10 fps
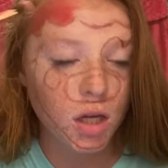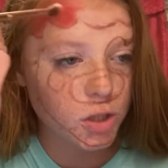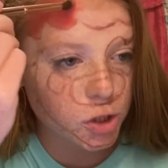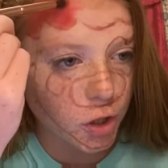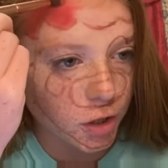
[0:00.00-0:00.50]

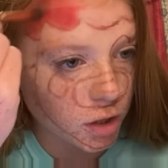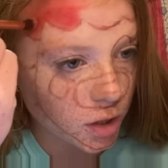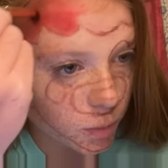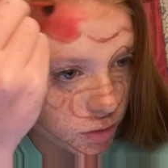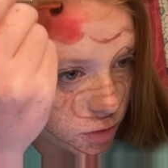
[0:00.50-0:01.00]
So I really
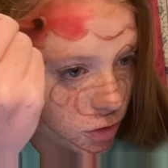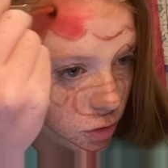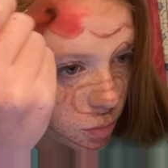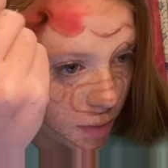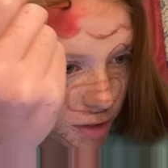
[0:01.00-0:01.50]
want to
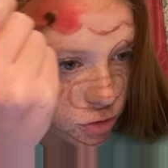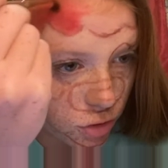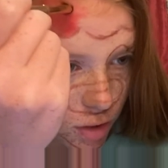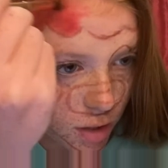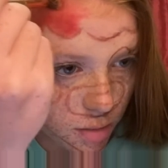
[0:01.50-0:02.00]
make sure
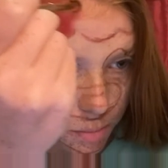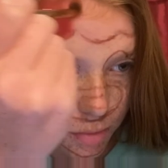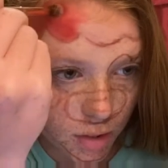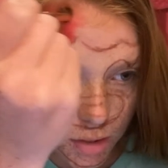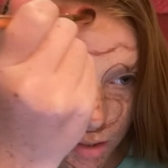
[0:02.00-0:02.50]
that I'm
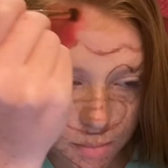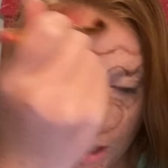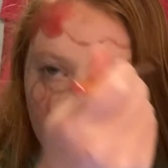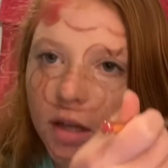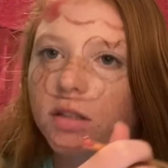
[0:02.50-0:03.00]
blending
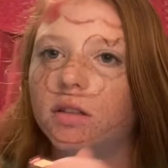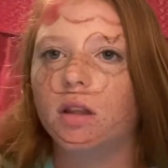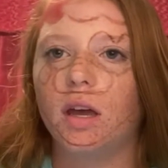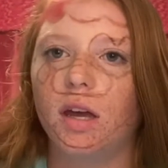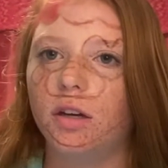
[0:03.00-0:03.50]
back into
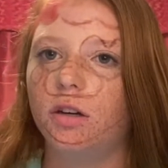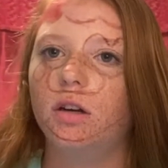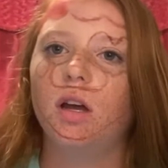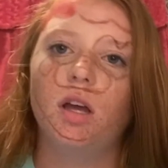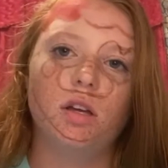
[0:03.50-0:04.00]
the hair
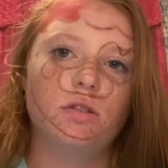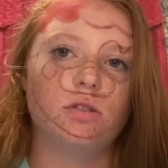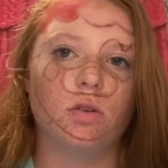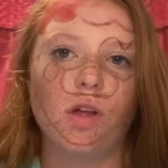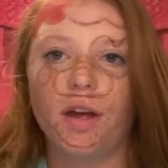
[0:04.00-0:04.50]

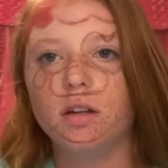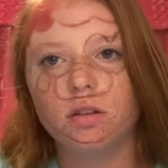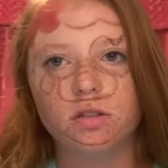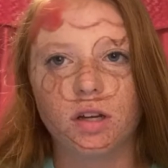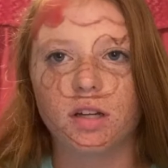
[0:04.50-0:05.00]
so that it
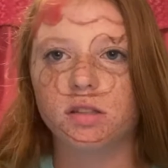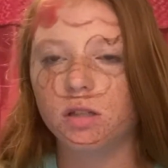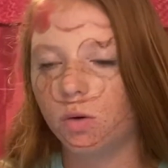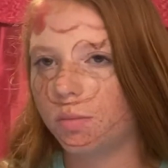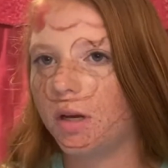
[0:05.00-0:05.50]
looks like it's
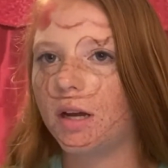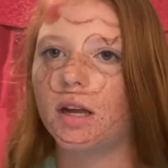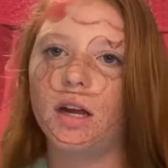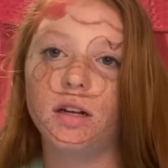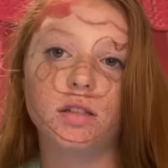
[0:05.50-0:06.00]
going back
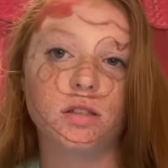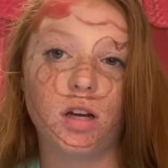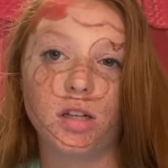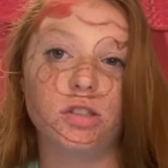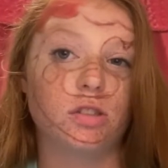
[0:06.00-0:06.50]
and it's
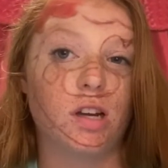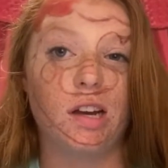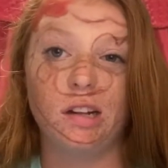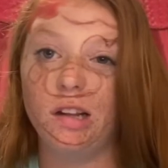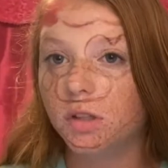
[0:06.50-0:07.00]
not just
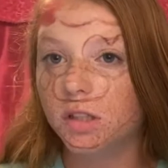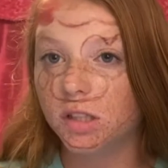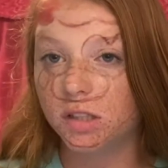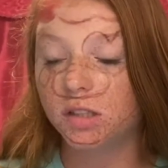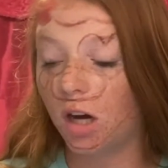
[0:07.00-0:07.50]
kind of like
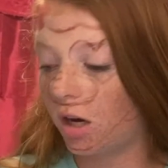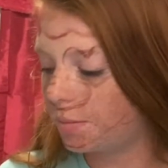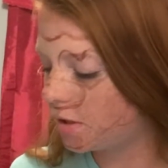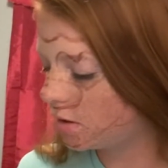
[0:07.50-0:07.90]
it stops